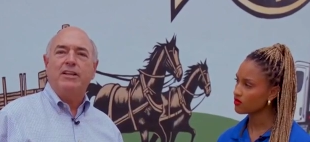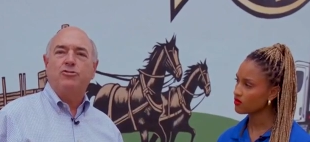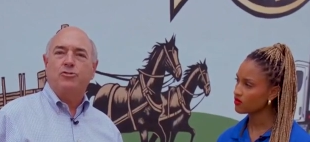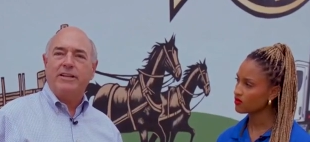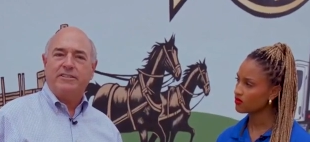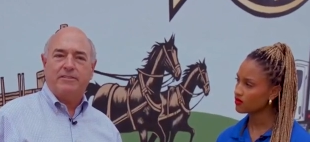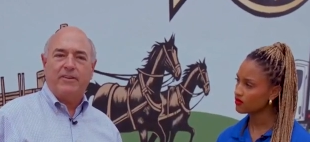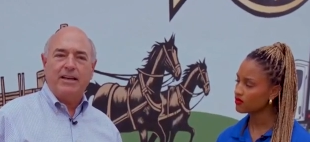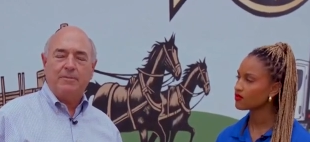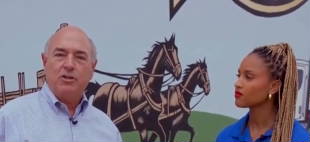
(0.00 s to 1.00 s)
Speaker 1: and drinks
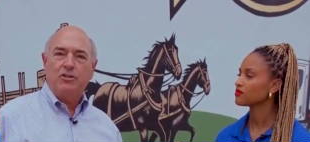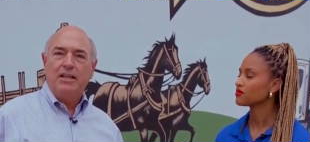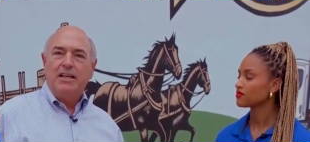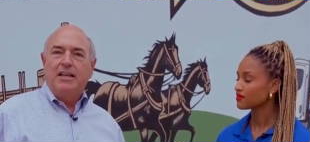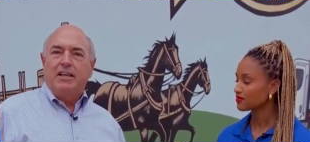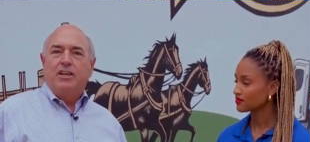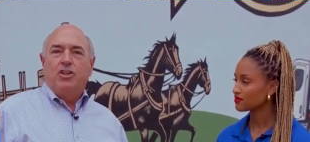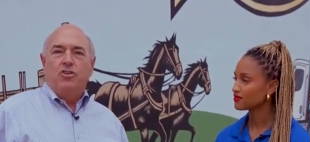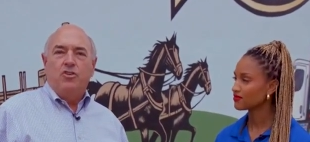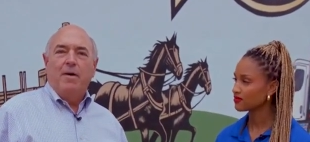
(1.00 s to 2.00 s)
available.
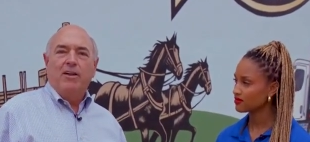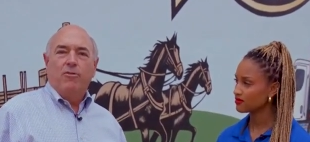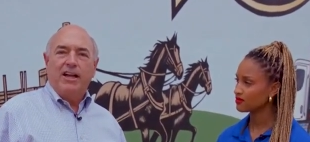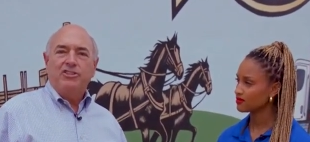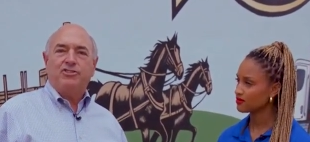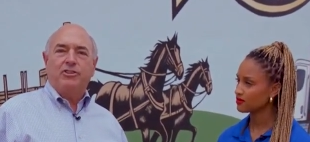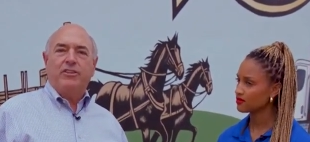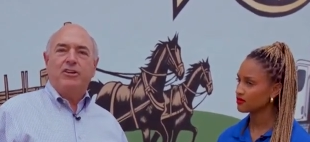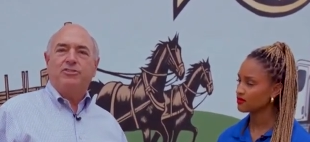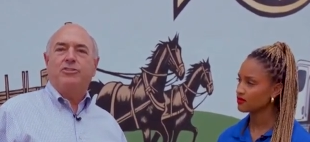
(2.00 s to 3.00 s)
You may
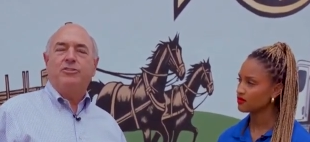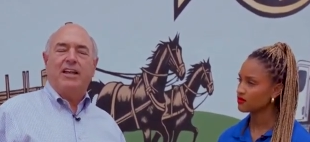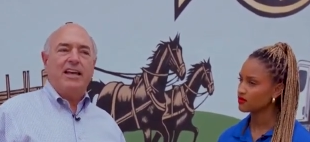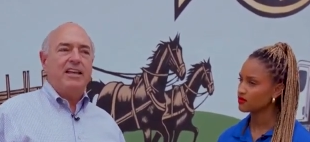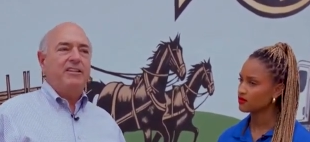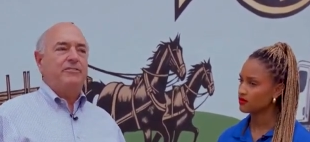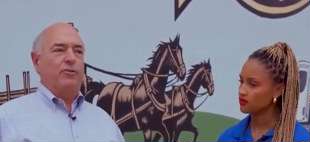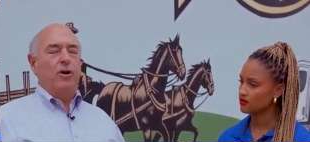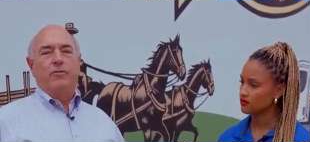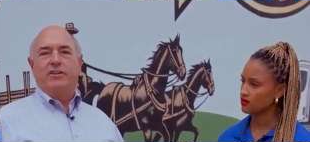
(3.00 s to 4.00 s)
register those two days
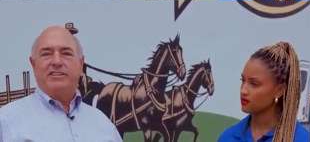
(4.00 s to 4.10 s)
for over